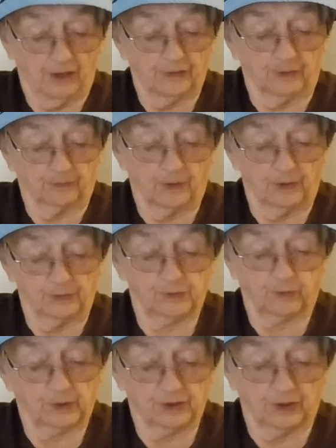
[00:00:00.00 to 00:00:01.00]
The roads
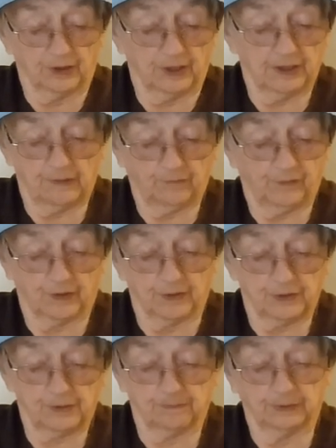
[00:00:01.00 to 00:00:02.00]
were dirt at
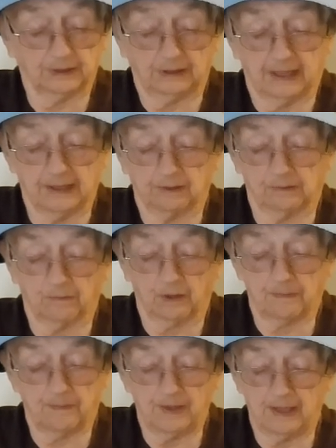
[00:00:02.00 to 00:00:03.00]
first, but later were
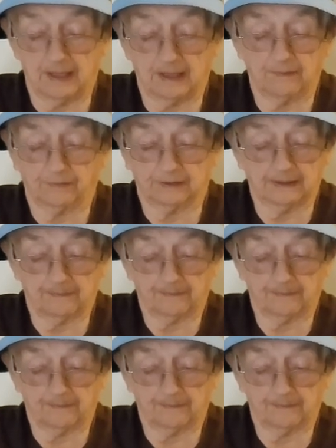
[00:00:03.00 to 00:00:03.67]
paved.